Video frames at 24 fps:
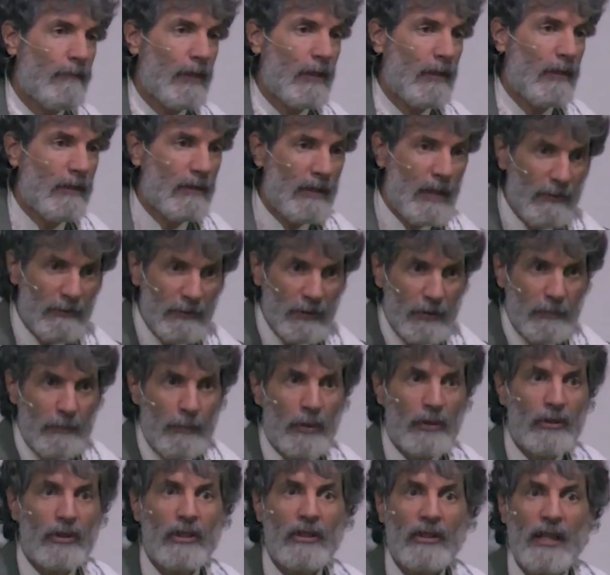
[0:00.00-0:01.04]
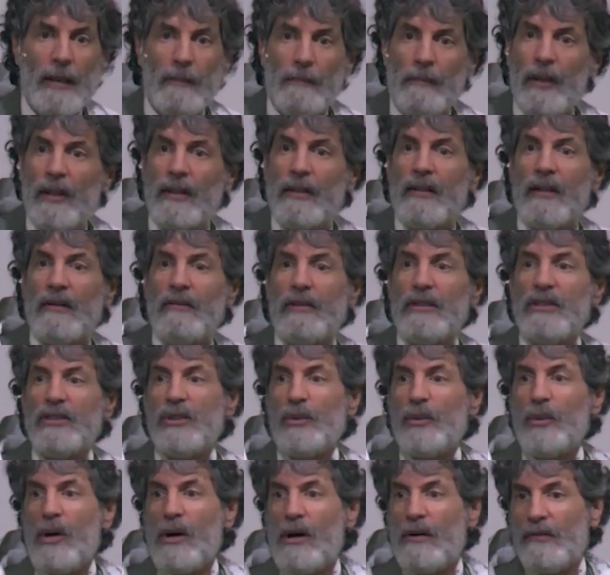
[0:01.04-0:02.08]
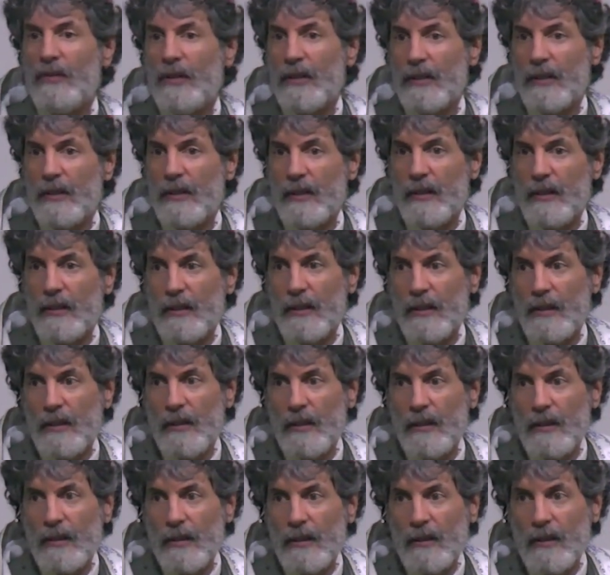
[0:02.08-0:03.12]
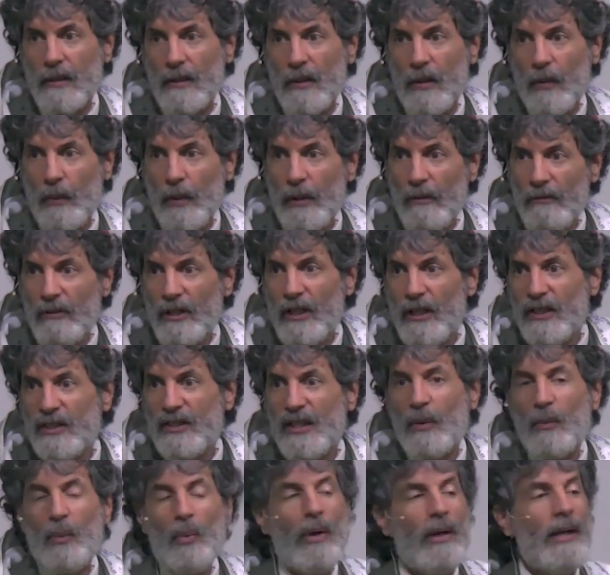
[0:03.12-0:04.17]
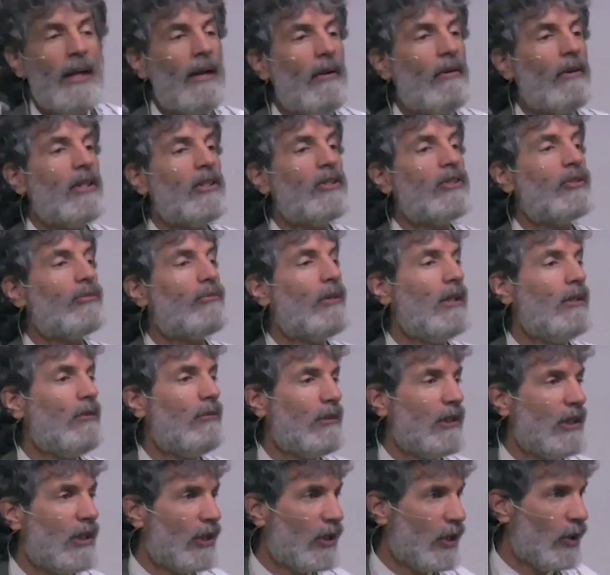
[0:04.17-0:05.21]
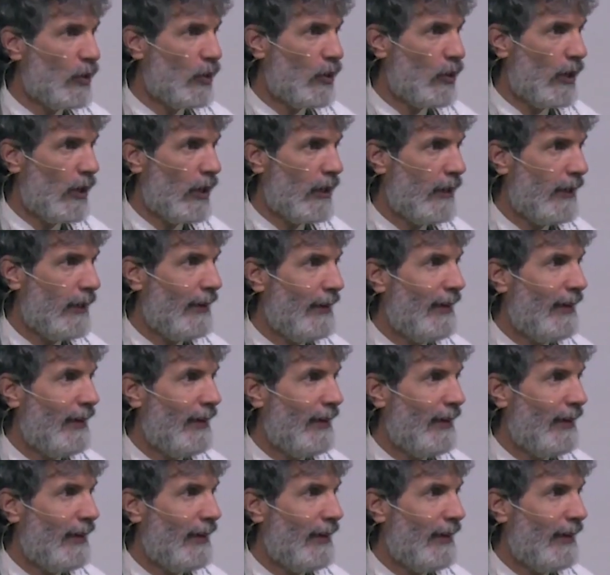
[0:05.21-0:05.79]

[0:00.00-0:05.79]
And the devil's pushing that button every so often. Whatever it is, that one area, surrender it to the Lord.